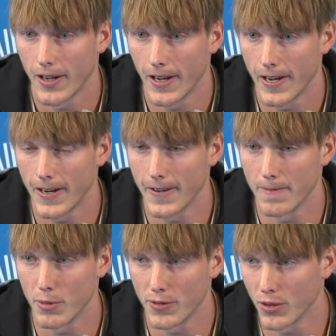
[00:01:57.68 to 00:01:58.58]

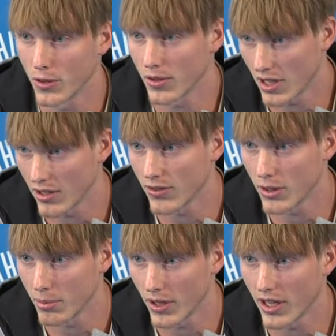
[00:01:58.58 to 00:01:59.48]
um, before getting to
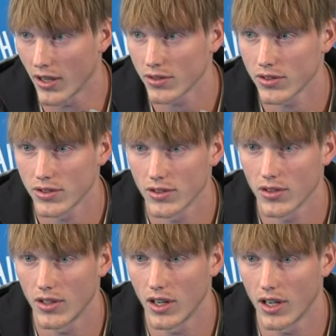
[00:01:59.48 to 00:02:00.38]
the playoffs.
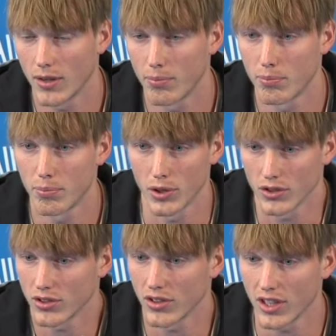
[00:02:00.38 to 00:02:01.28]
Uh,
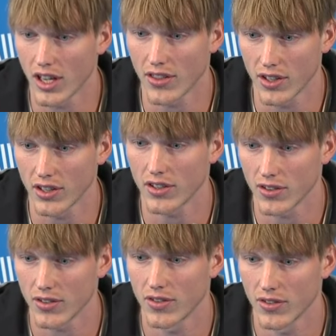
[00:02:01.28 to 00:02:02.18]
personally, I
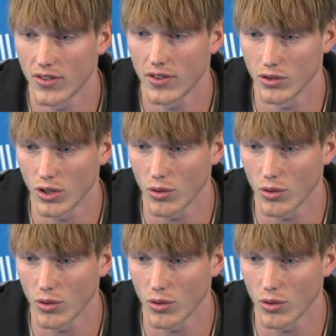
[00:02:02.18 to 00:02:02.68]
think there's